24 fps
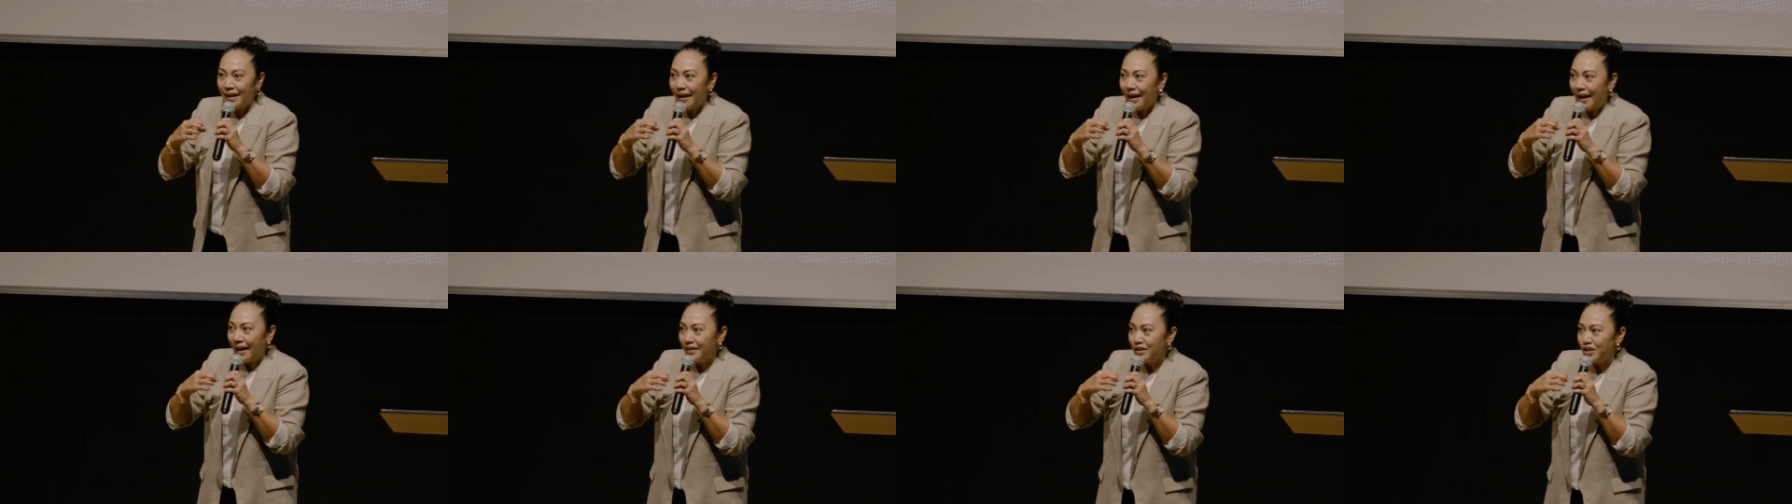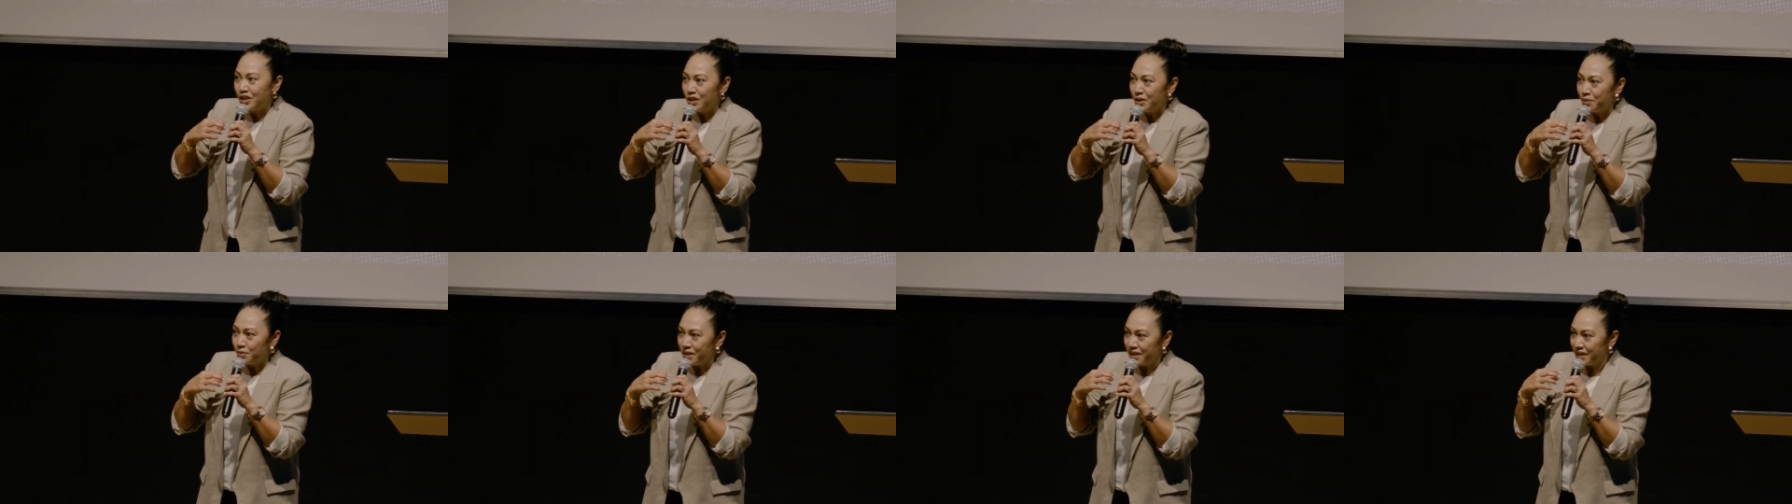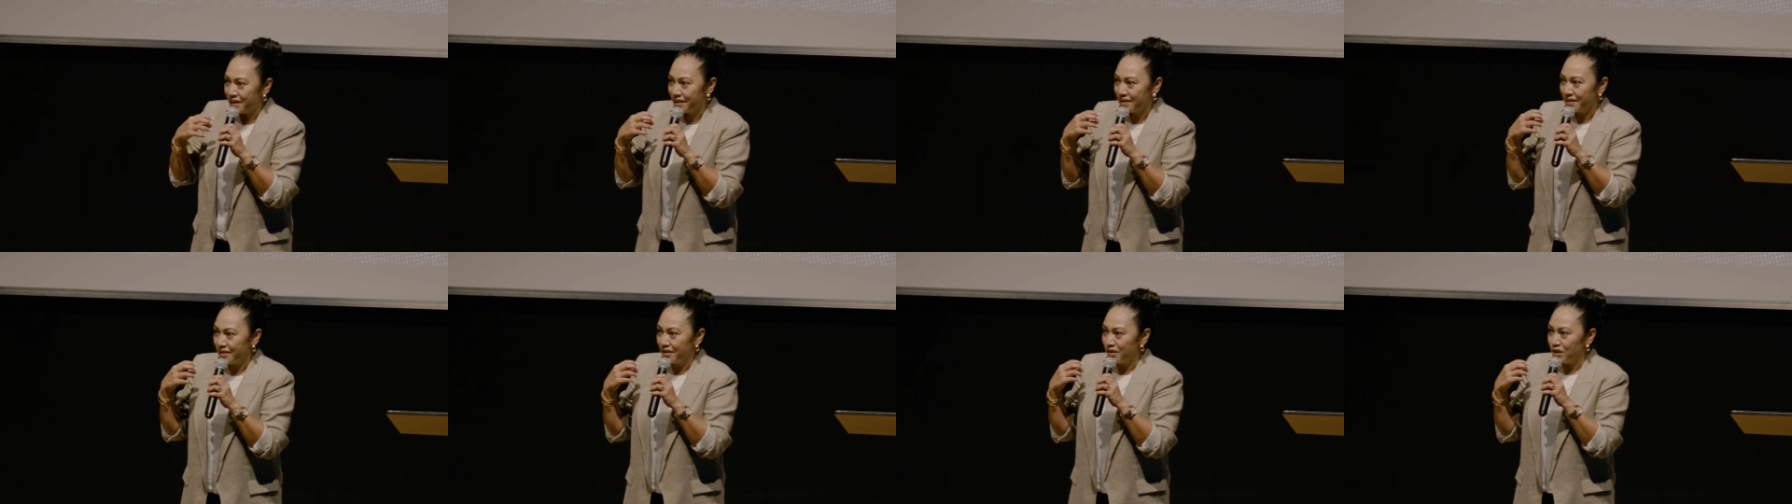and she
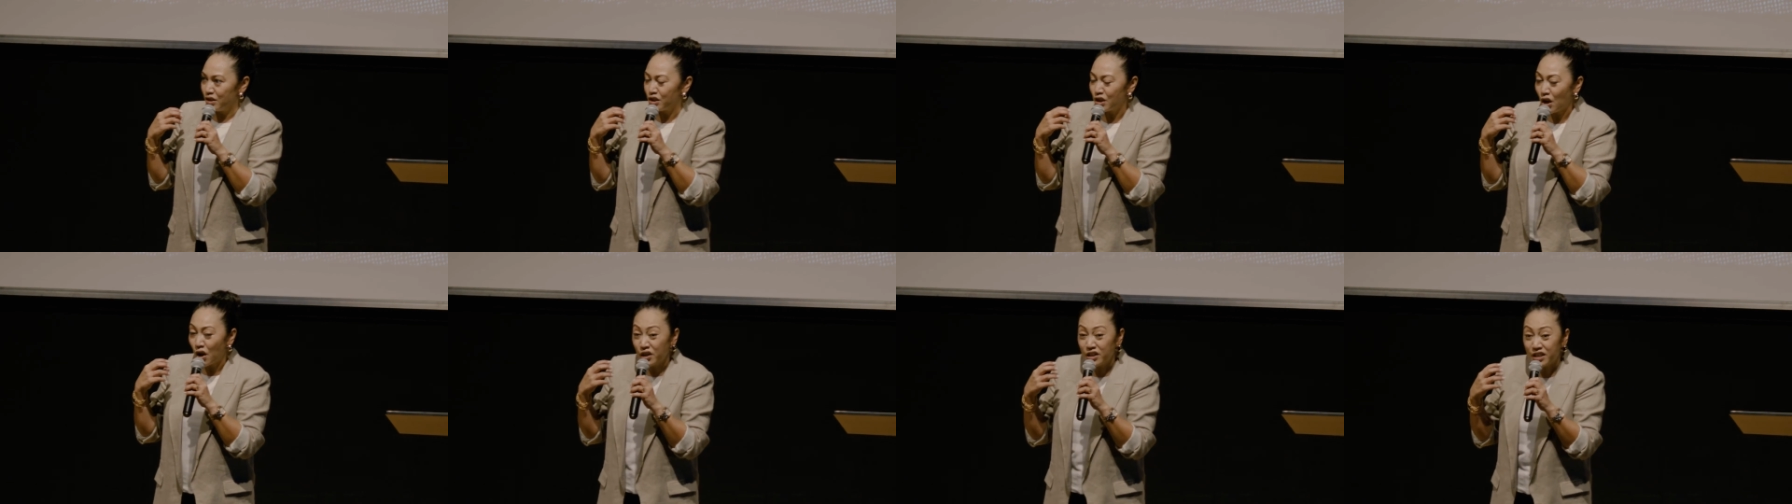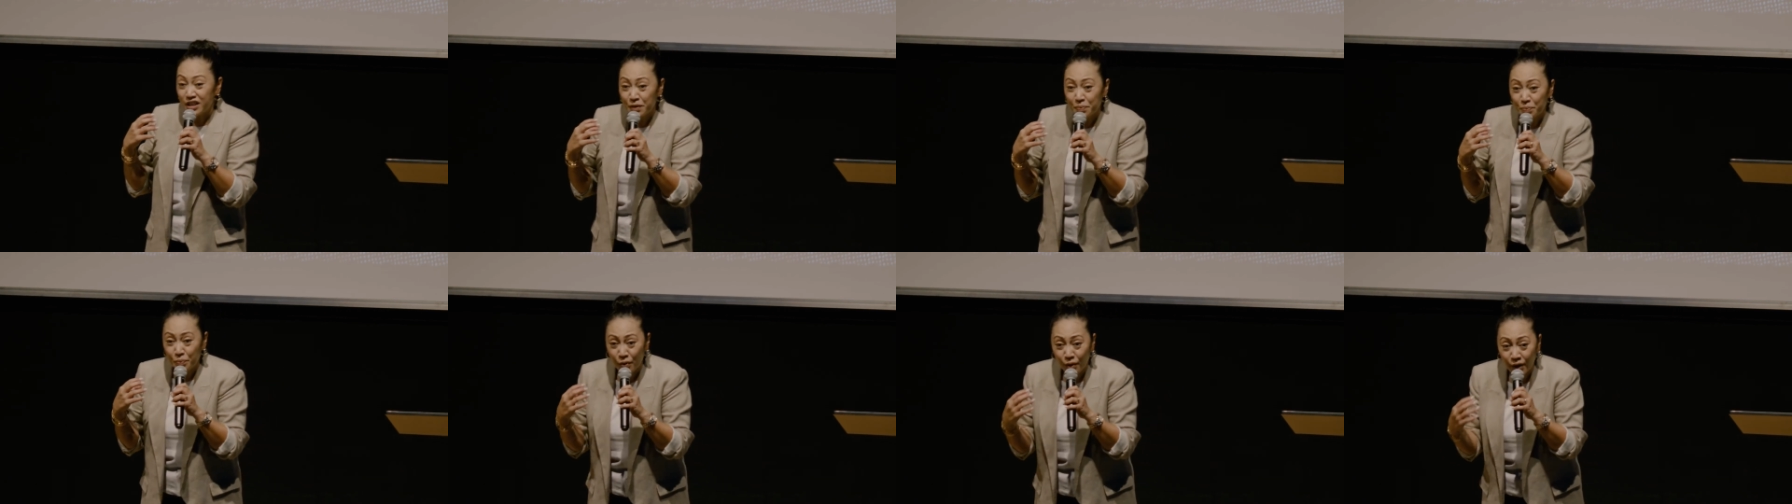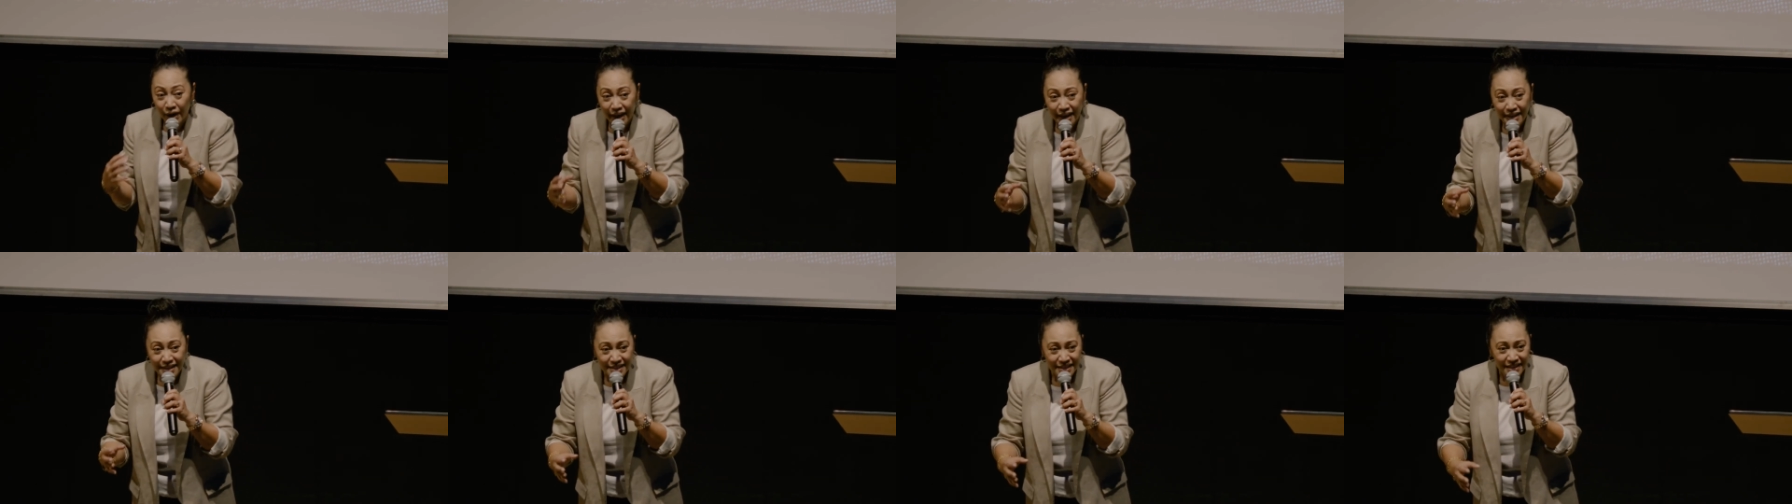was so
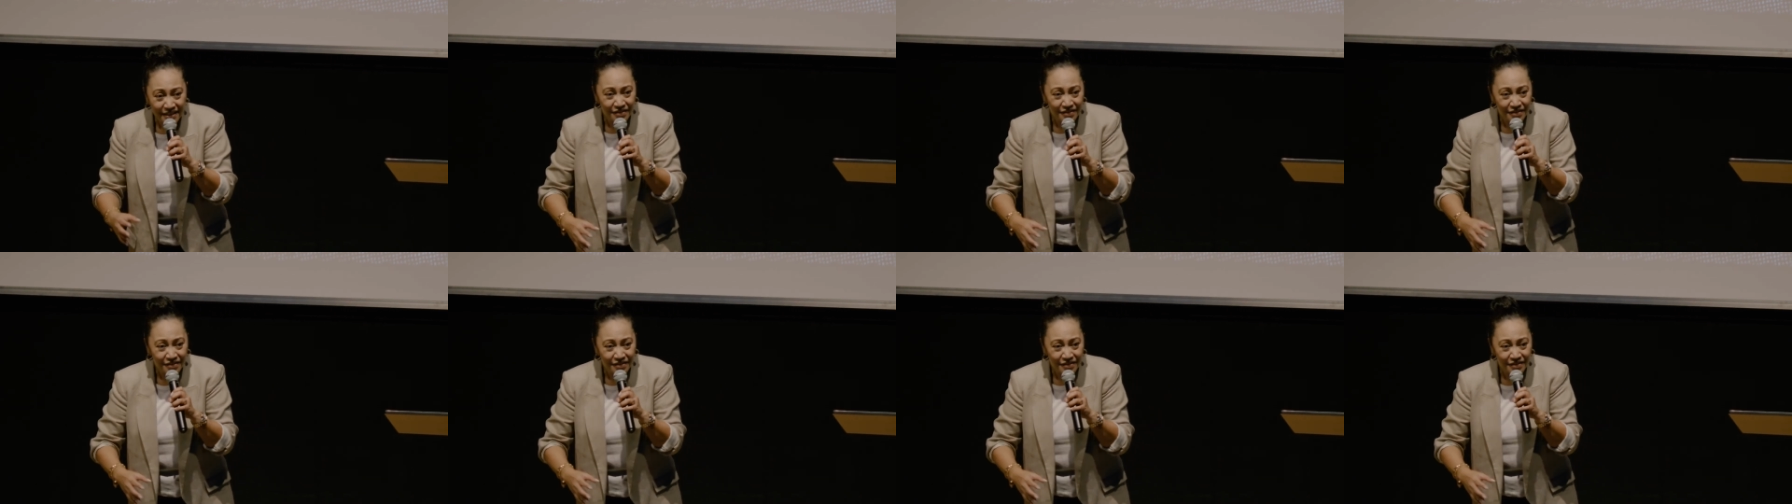depressed.